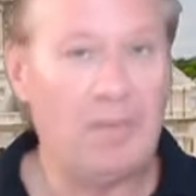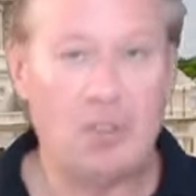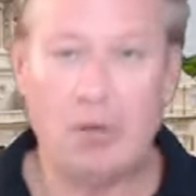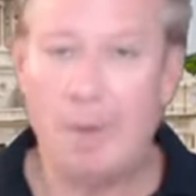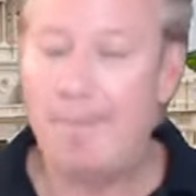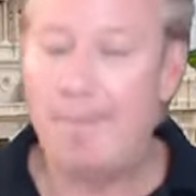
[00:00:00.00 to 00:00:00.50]

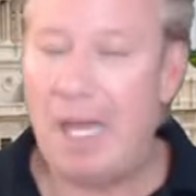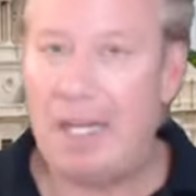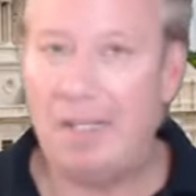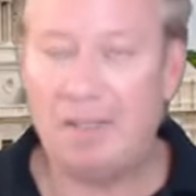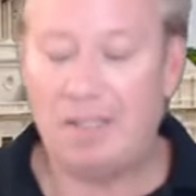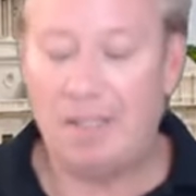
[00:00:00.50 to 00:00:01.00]

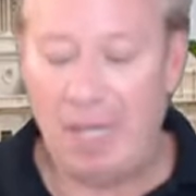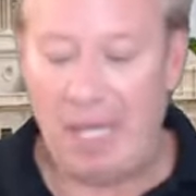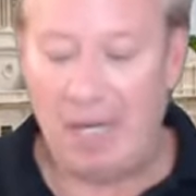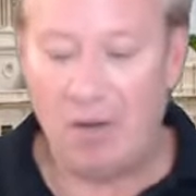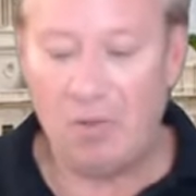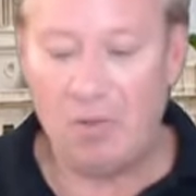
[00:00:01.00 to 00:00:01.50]
tremendous
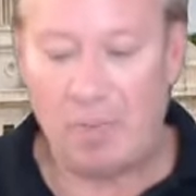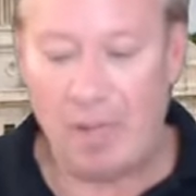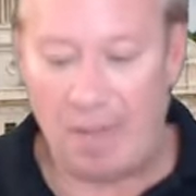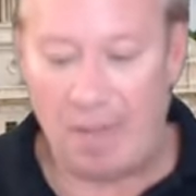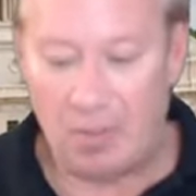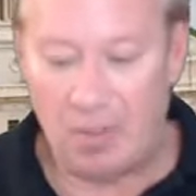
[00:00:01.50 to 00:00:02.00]
tomatoes,
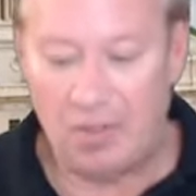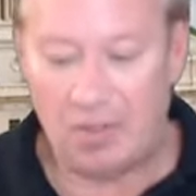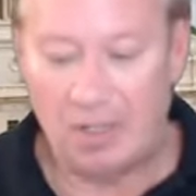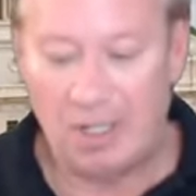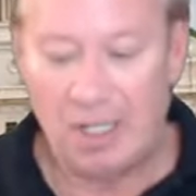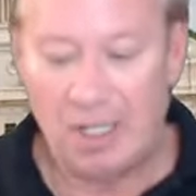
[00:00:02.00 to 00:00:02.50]

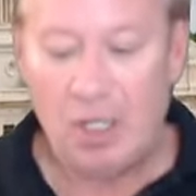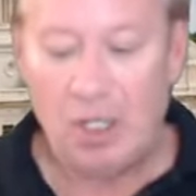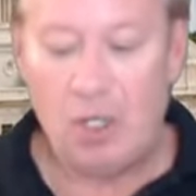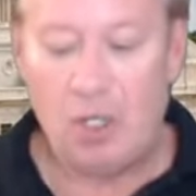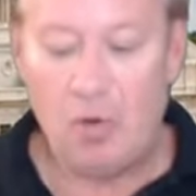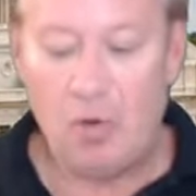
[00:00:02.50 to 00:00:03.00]
peppers,
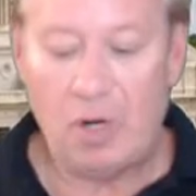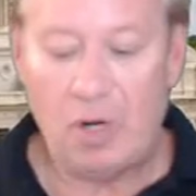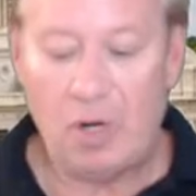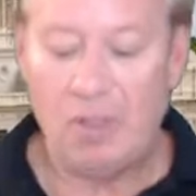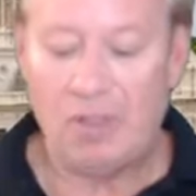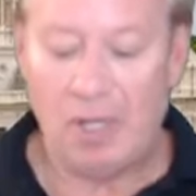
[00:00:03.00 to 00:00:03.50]

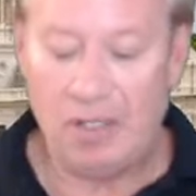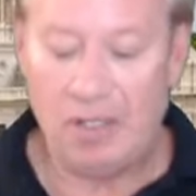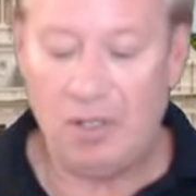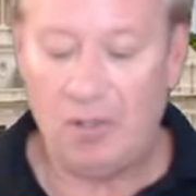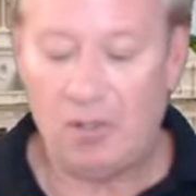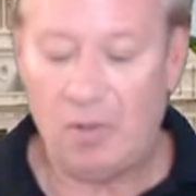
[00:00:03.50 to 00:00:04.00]
cucumbers,
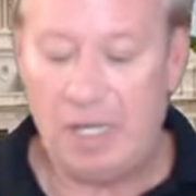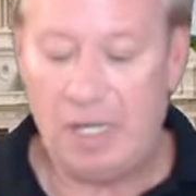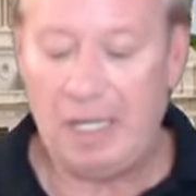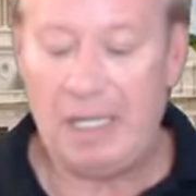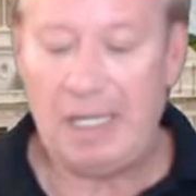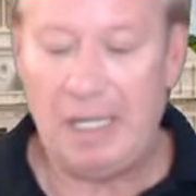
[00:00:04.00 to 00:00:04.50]
onions,
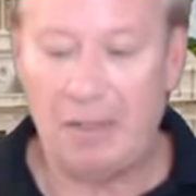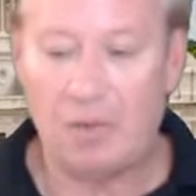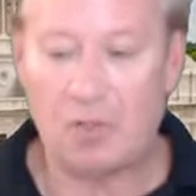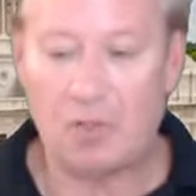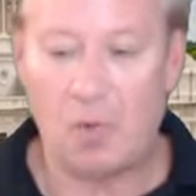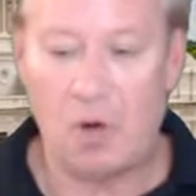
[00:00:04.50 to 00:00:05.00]
zucchini,
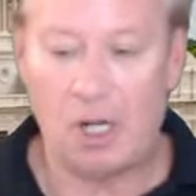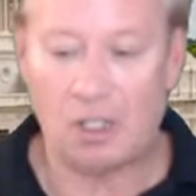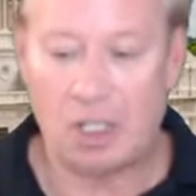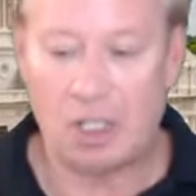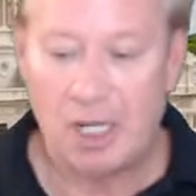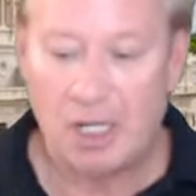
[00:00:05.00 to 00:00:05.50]
yellow
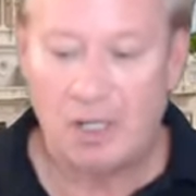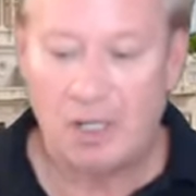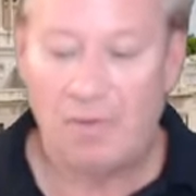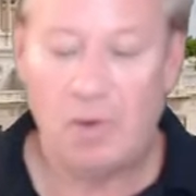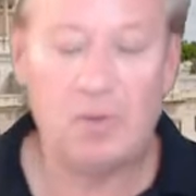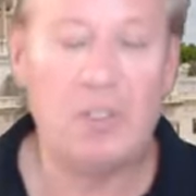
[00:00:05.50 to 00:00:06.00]
squash.
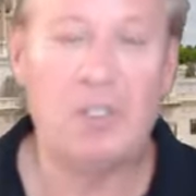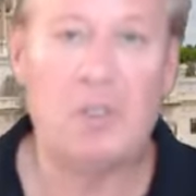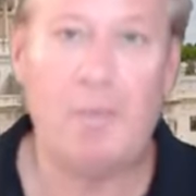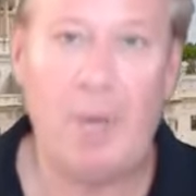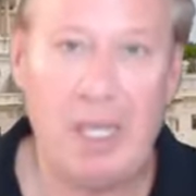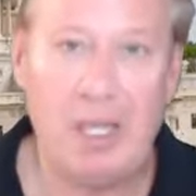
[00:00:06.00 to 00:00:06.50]
Folks,
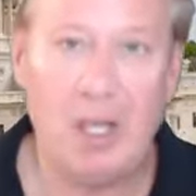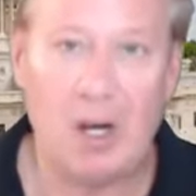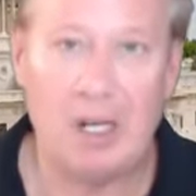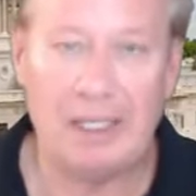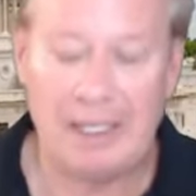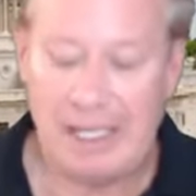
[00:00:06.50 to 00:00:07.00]
it's
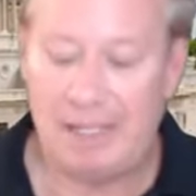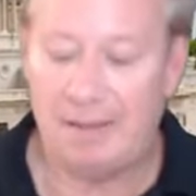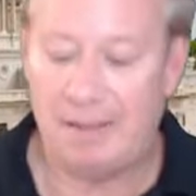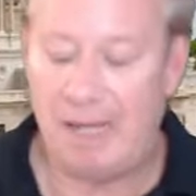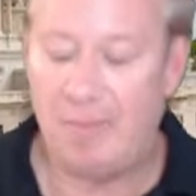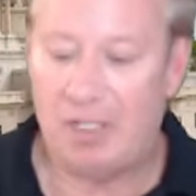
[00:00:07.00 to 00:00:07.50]
PR
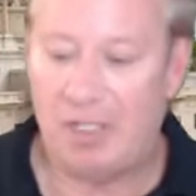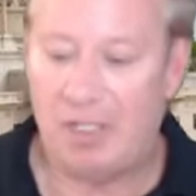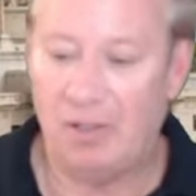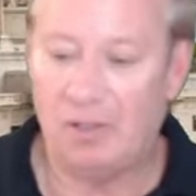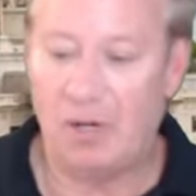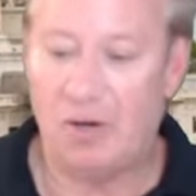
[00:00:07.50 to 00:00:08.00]
Landscape
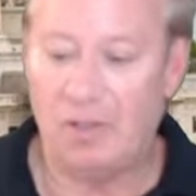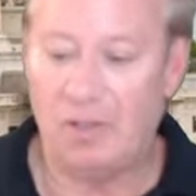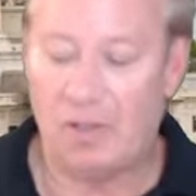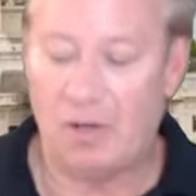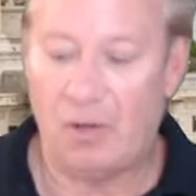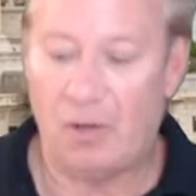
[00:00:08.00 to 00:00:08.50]
Materials and
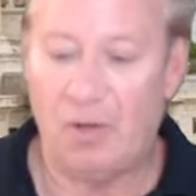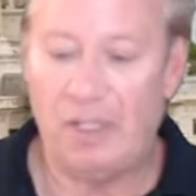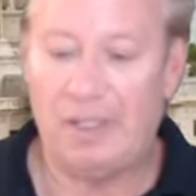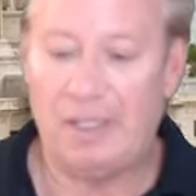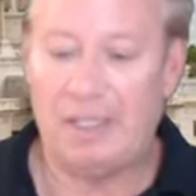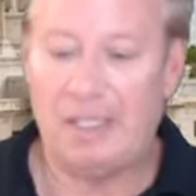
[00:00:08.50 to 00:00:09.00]
Garden Center,
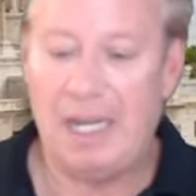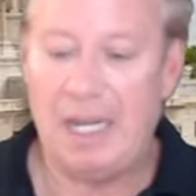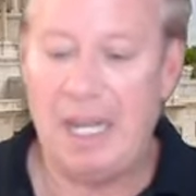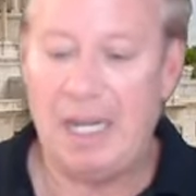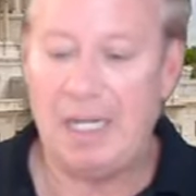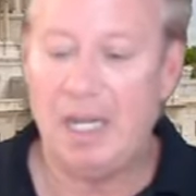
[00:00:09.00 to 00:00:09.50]

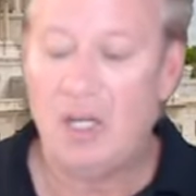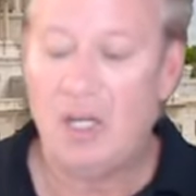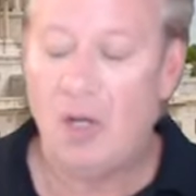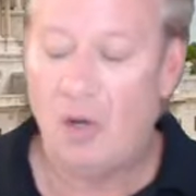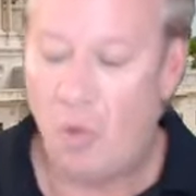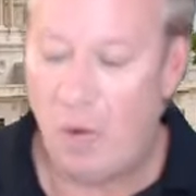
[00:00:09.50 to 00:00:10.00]
3688
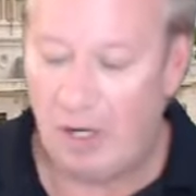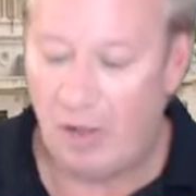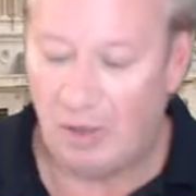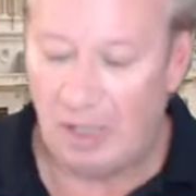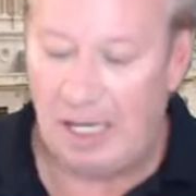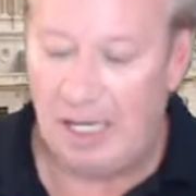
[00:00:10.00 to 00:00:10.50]

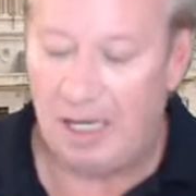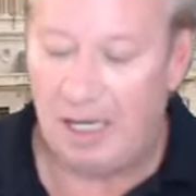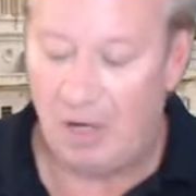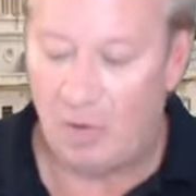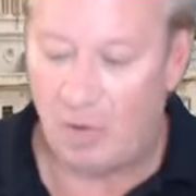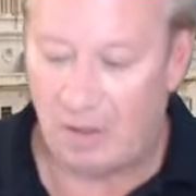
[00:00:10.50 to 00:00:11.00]
Quaker Lane
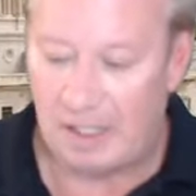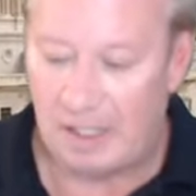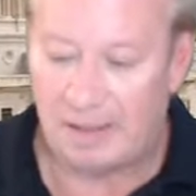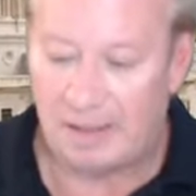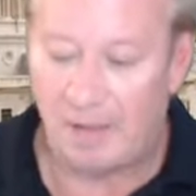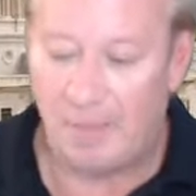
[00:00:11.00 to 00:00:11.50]
in North
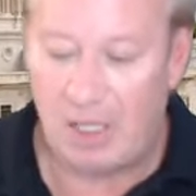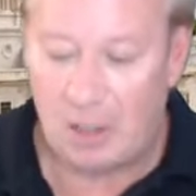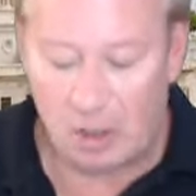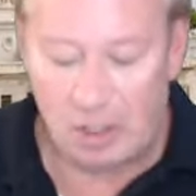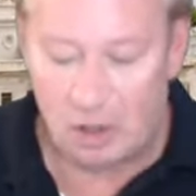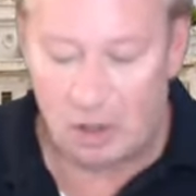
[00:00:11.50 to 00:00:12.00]
Kingstown. Make
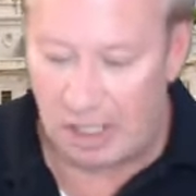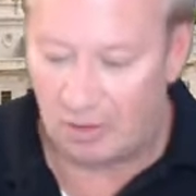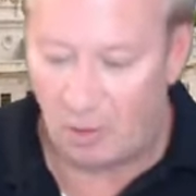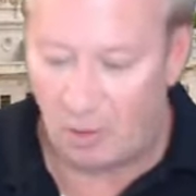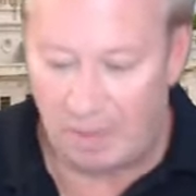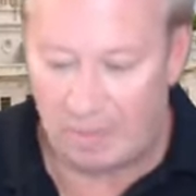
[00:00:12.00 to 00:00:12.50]
sure you check
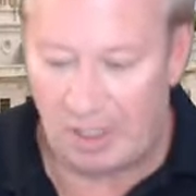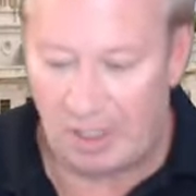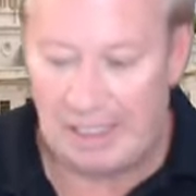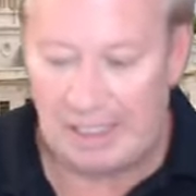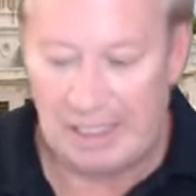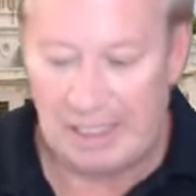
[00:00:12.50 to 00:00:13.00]
out the website,